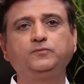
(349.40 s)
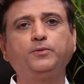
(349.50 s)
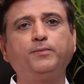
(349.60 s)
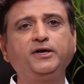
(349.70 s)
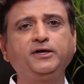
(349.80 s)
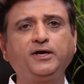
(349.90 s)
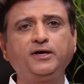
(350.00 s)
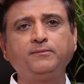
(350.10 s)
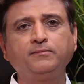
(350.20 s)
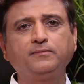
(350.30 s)
The money
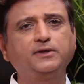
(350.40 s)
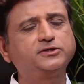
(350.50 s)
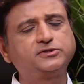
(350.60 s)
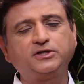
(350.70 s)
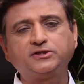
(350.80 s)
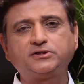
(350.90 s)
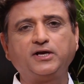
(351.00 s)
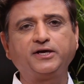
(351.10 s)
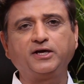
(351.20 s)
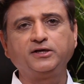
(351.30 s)
game is just
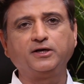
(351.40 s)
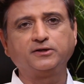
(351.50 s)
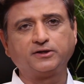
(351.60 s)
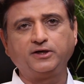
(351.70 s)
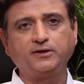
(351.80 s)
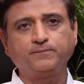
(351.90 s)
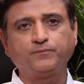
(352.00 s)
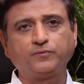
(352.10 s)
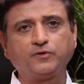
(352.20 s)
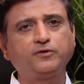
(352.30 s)
like any other game.
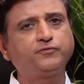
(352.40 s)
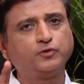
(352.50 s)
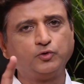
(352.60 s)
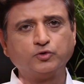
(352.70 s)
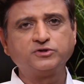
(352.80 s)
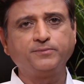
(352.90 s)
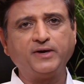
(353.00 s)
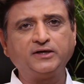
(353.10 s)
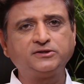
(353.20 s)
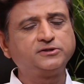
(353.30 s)
If you lose a
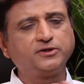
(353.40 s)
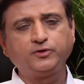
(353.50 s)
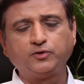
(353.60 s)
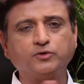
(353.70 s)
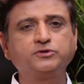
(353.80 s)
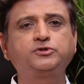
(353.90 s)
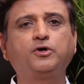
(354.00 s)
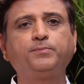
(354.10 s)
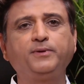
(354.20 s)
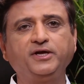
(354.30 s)
match, you don't
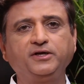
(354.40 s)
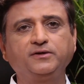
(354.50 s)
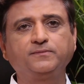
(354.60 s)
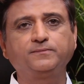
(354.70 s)
stop playing.